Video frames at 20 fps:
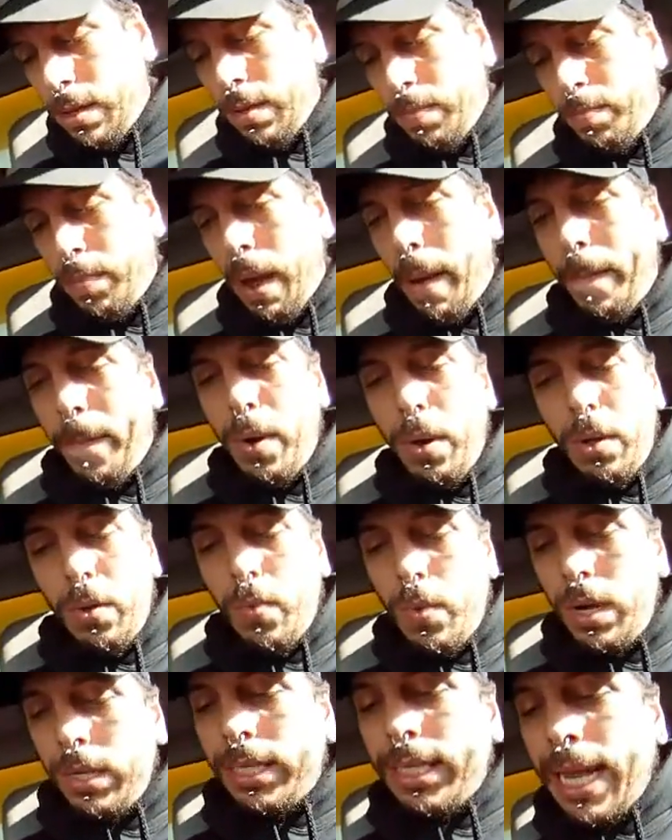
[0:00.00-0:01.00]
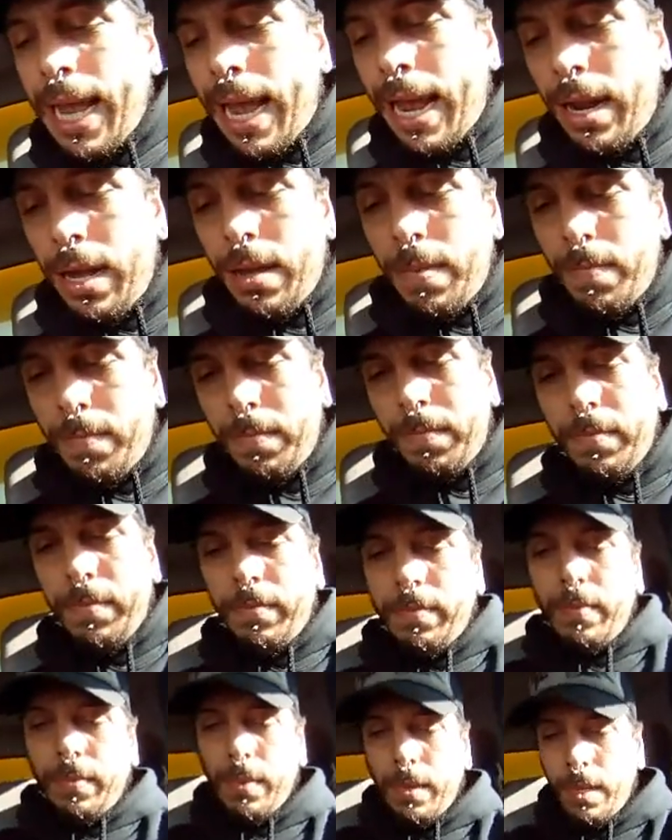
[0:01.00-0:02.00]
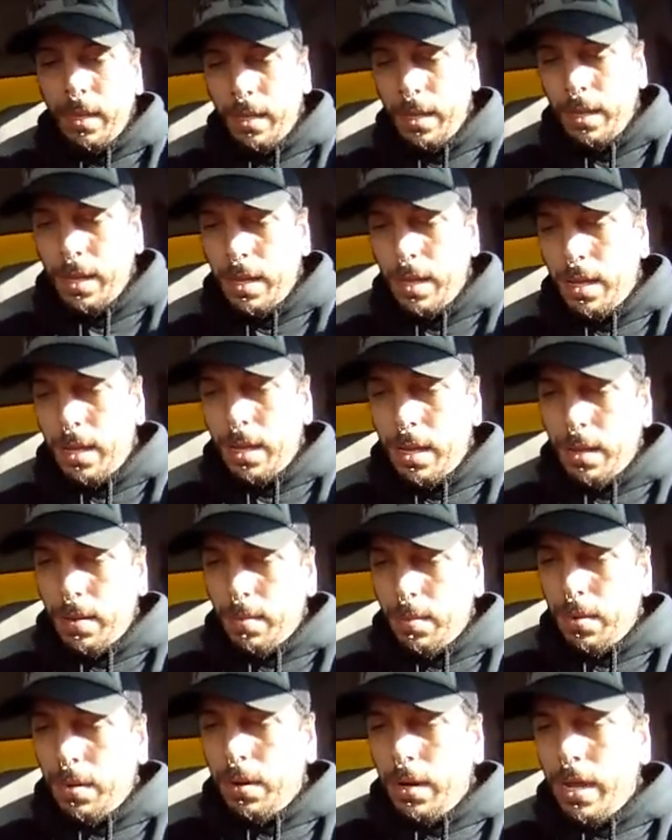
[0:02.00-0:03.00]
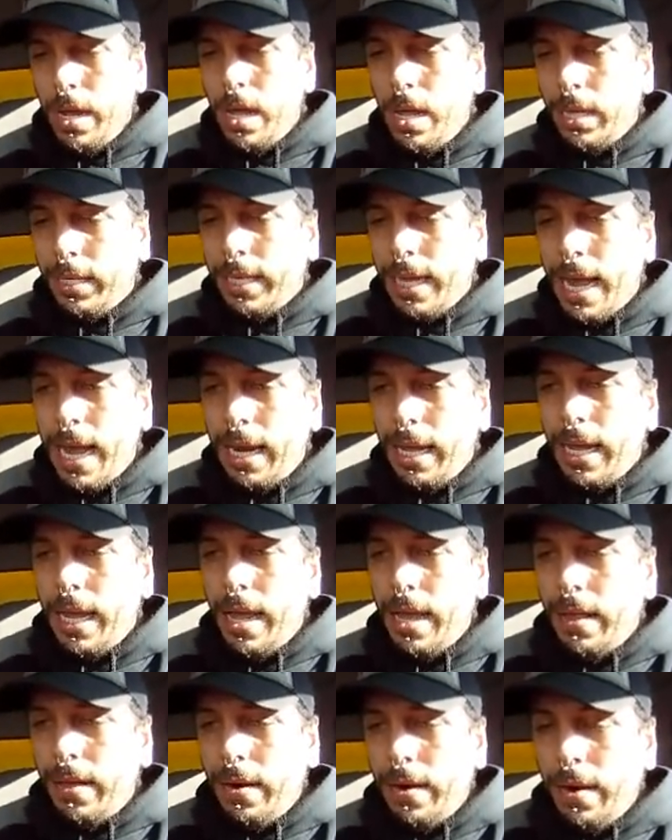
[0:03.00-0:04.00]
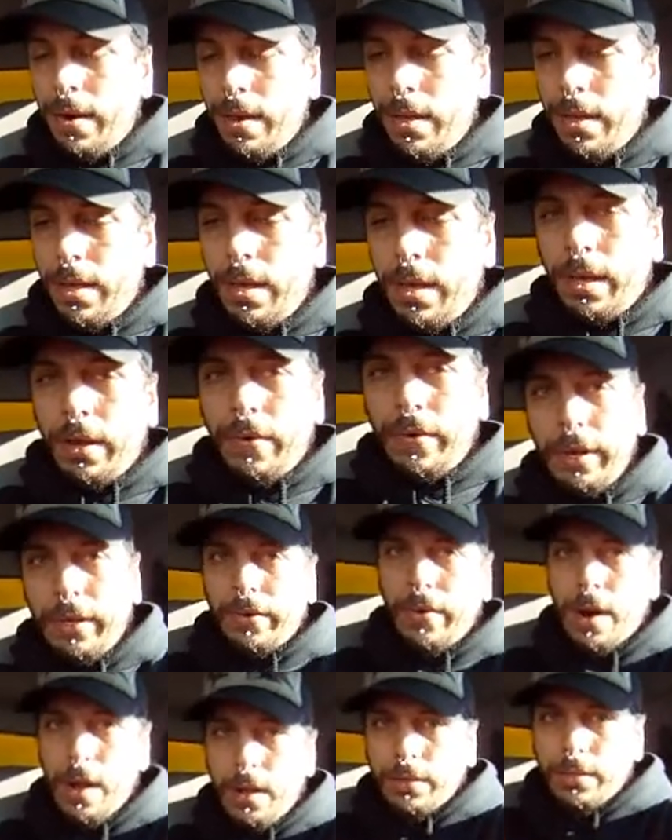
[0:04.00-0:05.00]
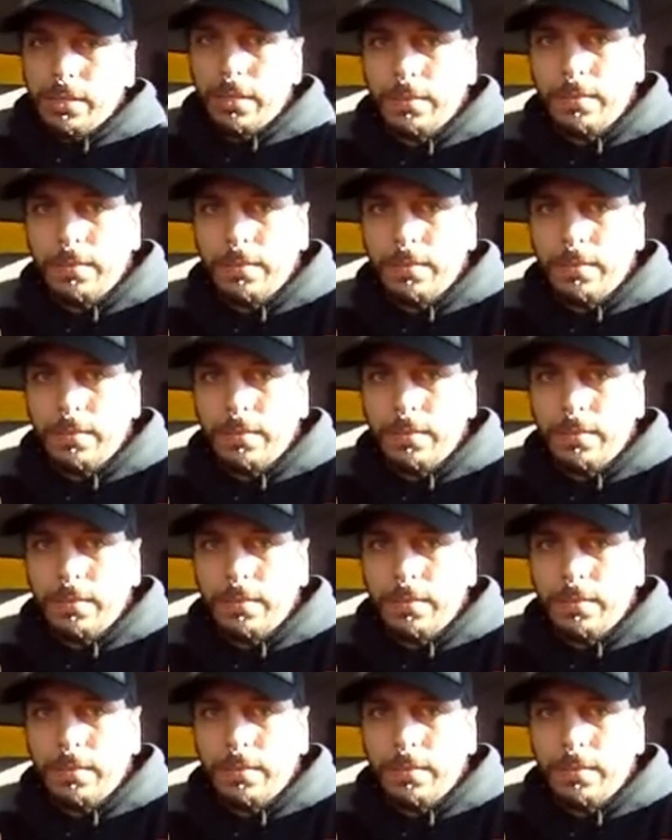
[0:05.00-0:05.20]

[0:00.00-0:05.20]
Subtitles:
I'll pull one side up, pull the other side together, crisscross it.